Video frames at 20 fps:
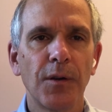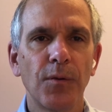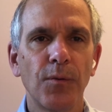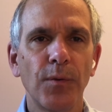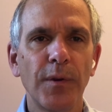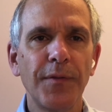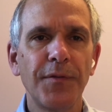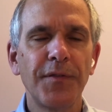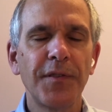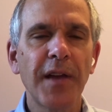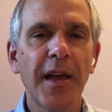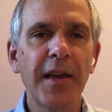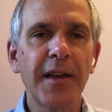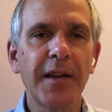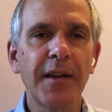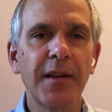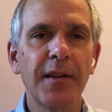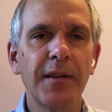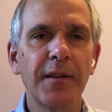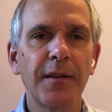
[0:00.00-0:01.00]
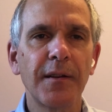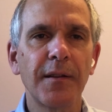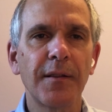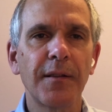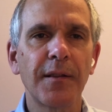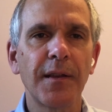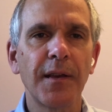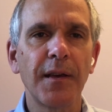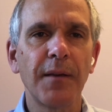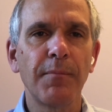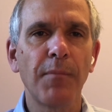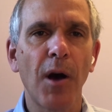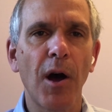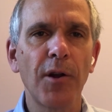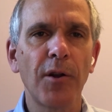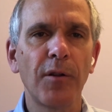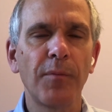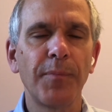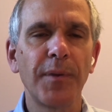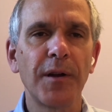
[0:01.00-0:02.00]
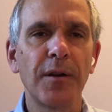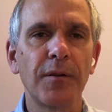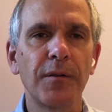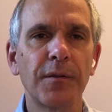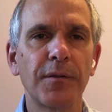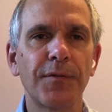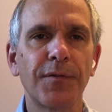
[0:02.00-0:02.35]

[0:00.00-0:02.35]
We've taken the model built